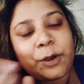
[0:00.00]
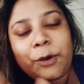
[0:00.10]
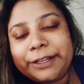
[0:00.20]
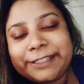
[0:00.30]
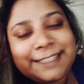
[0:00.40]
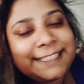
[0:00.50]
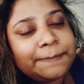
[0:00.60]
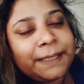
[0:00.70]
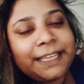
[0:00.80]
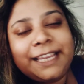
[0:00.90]
honestly
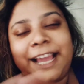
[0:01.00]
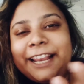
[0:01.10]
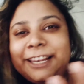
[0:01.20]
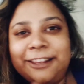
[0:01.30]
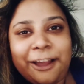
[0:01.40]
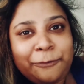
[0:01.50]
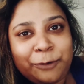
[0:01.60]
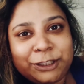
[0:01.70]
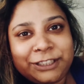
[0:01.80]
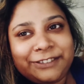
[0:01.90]
speaking, I love
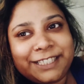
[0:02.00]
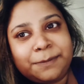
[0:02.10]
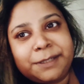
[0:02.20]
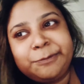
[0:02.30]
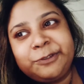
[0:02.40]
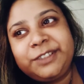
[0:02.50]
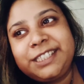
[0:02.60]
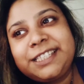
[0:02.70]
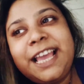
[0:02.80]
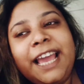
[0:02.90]
watching Christmas
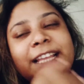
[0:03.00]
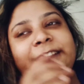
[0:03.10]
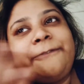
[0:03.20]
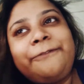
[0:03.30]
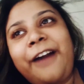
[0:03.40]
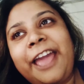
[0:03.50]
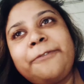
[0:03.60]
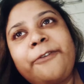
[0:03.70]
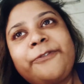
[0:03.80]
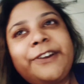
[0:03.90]
movies. The
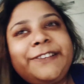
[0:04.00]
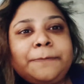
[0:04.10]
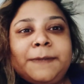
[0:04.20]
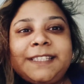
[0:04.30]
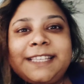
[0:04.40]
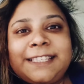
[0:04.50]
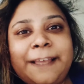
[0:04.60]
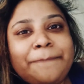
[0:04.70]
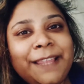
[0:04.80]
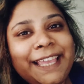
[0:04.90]
vibe of Christmas is
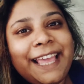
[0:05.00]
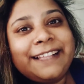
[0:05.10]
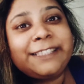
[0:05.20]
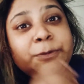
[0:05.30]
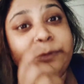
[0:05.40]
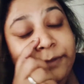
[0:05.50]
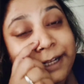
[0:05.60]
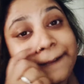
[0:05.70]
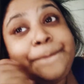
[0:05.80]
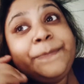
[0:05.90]
something else. We
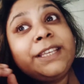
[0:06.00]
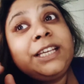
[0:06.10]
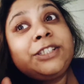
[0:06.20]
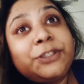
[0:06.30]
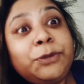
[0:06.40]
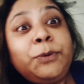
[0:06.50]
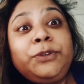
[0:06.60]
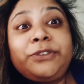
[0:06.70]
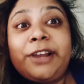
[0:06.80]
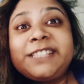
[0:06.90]
will
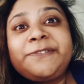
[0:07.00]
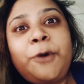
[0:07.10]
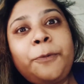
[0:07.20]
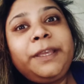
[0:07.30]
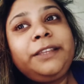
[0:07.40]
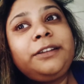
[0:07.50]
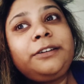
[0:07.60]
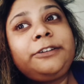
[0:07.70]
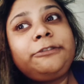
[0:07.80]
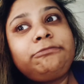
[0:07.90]
soon transforming
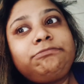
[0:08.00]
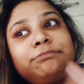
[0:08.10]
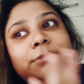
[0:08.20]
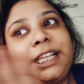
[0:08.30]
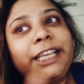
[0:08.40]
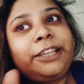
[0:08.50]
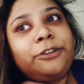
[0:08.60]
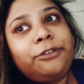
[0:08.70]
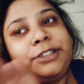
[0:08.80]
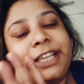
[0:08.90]
the, like, you
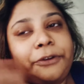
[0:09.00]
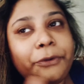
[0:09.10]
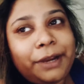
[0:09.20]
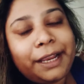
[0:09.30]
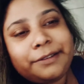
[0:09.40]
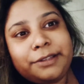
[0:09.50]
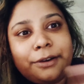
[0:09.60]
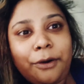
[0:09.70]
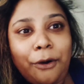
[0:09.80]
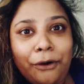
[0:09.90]
know, decorate
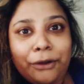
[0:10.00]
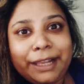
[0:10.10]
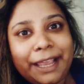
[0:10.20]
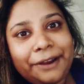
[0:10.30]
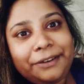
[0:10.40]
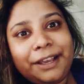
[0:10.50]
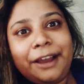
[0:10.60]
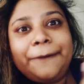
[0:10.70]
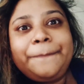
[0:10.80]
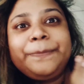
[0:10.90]
the hall
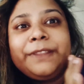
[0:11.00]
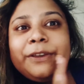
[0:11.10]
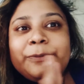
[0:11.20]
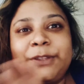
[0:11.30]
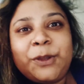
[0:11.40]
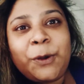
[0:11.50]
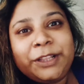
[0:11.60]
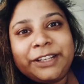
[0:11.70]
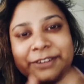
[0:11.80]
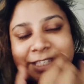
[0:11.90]
area with
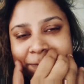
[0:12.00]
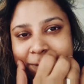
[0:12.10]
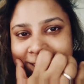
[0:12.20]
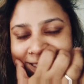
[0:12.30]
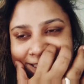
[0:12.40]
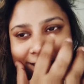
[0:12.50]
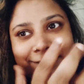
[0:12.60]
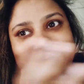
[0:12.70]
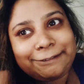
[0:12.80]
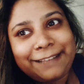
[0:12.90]
all the Christmas
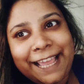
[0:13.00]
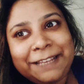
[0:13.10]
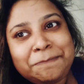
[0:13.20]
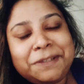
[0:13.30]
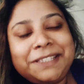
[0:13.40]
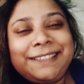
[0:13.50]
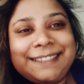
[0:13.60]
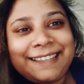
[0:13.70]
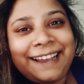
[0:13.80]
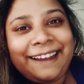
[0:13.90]

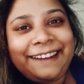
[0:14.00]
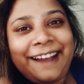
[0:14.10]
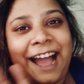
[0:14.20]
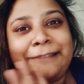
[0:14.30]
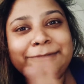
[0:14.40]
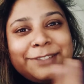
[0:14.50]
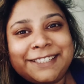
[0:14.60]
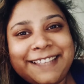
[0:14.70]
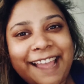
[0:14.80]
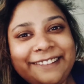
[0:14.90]
elements. I'm
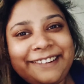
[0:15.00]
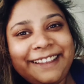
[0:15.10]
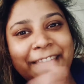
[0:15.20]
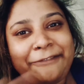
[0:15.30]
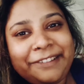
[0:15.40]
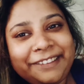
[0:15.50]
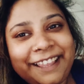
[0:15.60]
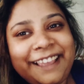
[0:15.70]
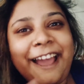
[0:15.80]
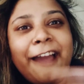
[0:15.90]
just gathering
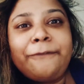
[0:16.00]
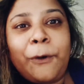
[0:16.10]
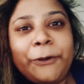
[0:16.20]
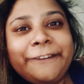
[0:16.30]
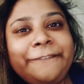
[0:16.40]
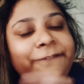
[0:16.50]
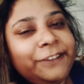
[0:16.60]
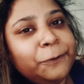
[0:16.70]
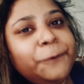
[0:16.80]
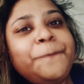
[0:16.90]
everything. I have ordered
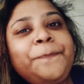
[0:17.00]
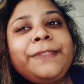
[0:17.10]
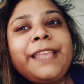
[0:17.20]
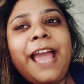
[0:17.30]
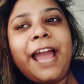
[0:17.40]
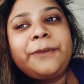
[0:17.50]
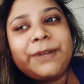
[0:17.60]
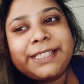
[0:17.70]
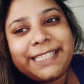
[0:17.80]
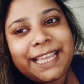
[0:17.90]
few, and
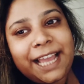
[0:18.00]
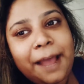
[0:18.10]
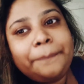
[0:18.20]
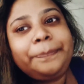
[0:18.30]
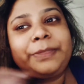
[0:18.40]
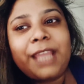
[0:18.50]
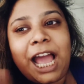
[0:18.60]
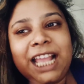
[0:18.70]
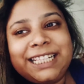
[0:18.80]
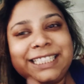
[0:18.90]
once they come,
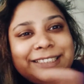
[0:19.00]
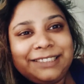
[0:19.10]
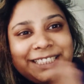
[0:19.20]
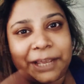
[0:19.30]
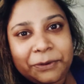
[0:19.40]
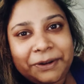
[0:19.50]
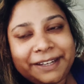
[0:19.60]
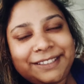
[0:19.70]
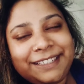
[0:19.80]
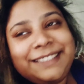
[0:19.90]
I'll
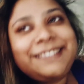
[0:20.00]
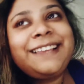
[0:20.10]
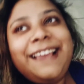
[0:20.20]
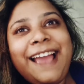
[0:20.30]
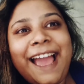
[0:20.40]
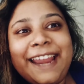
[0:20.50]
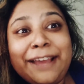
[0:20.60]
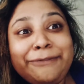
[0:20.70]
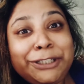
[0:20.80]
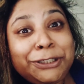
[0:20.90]
decorate it and
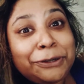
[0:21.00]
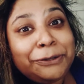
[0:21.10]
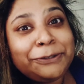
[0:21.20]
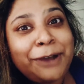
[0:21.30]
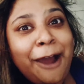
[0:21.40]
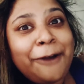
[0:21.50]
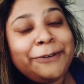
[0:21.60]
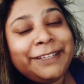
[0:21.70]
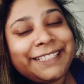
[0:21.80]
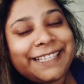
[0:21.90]
I will show you
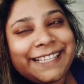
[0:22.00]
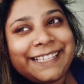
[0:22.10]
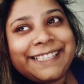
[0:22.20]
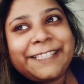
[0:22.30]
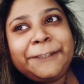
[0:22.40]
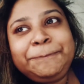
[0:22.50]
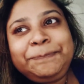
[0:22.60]
how it is.